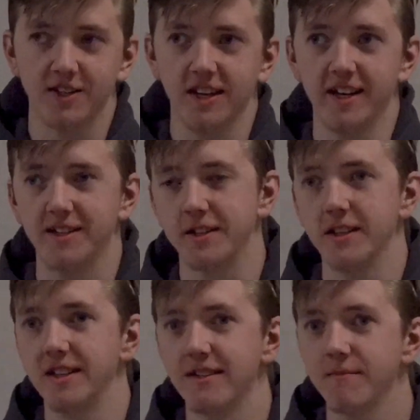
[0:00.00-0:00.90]
decided to
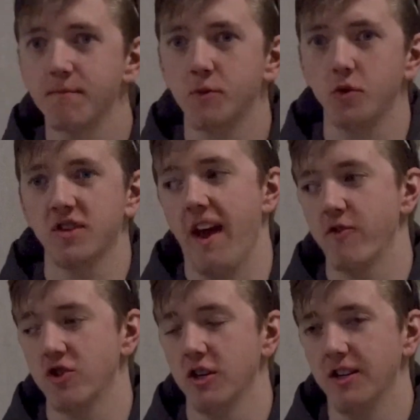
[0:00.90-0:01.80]
do the
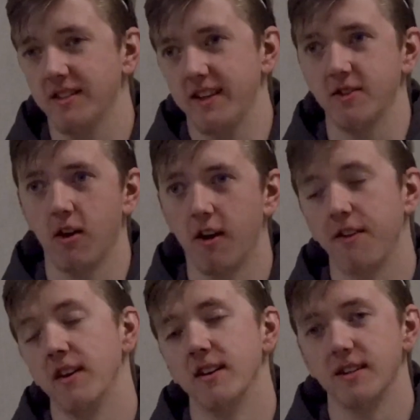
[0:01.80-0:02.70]
scavenger hunt because I saw it on
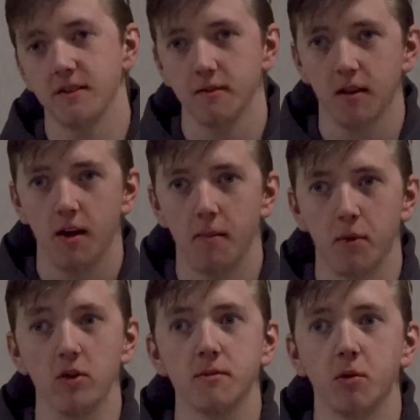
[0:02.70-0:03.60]
the
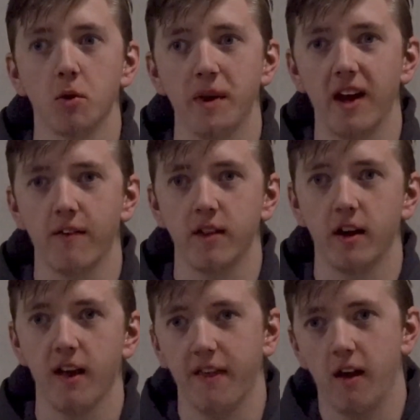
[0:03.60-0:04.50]
bulletin board we had over there,
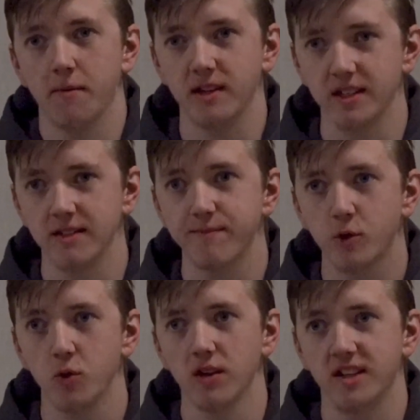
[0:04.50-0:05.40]
and I thought it would be a
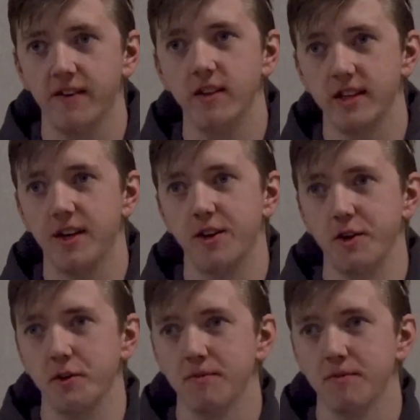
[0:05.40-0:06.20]
cool activity to do.